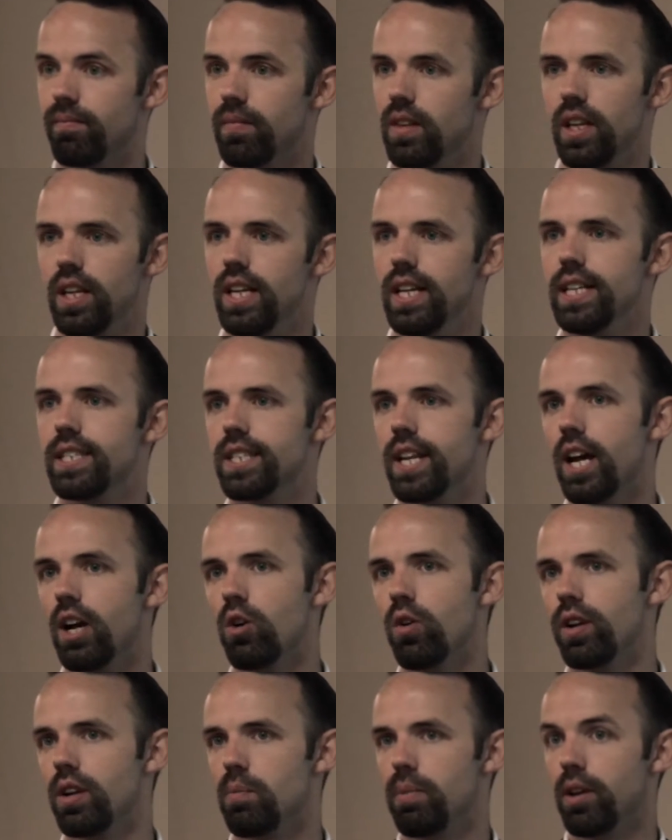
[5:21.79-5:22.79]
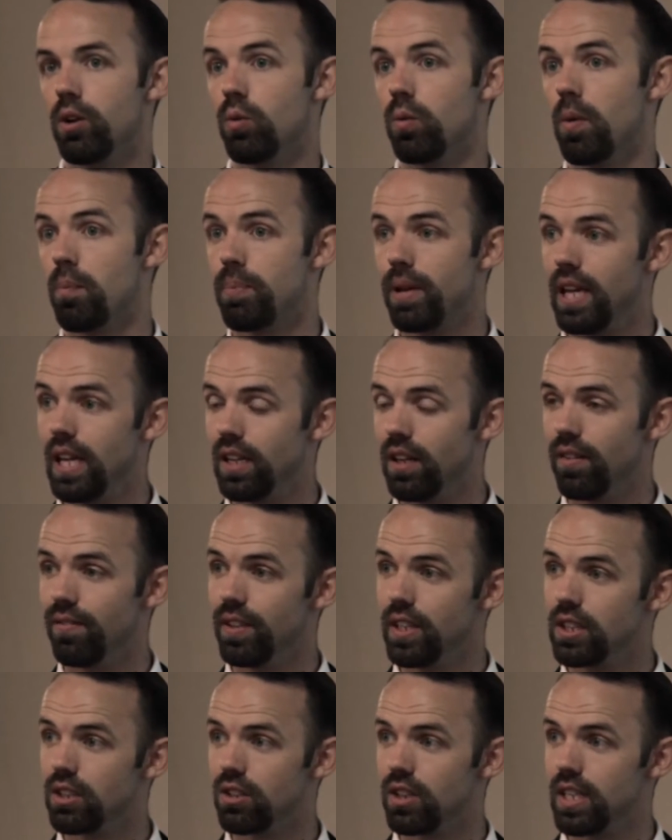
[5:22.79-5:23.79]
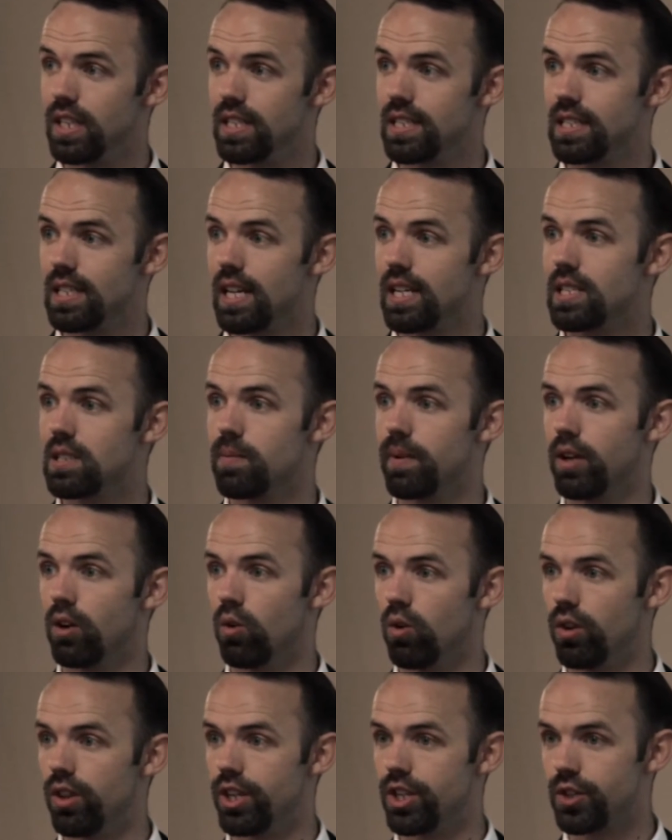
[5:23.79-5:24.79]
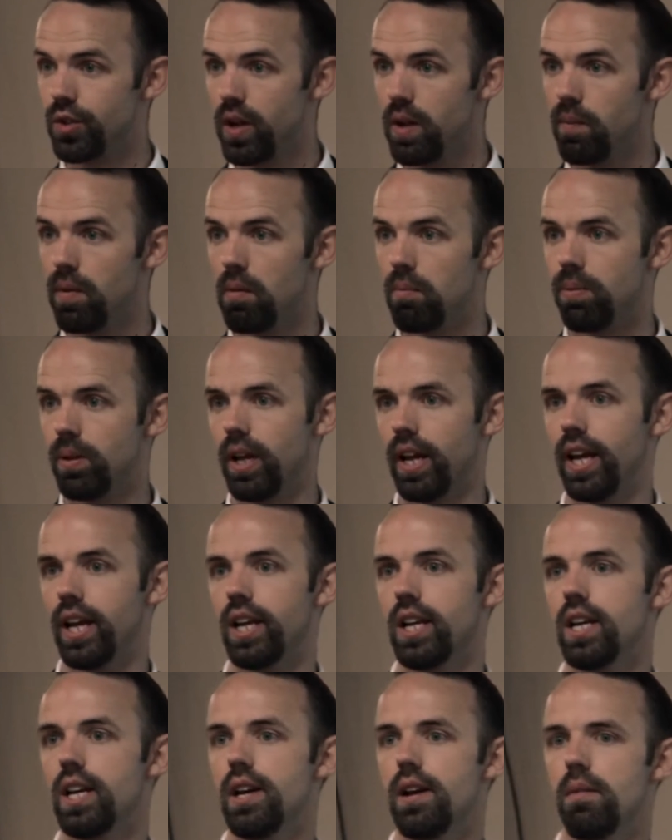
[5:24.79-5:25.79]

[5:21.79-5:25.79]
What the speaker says: it's not going to be a repeat of either the assessment or the treatment plan,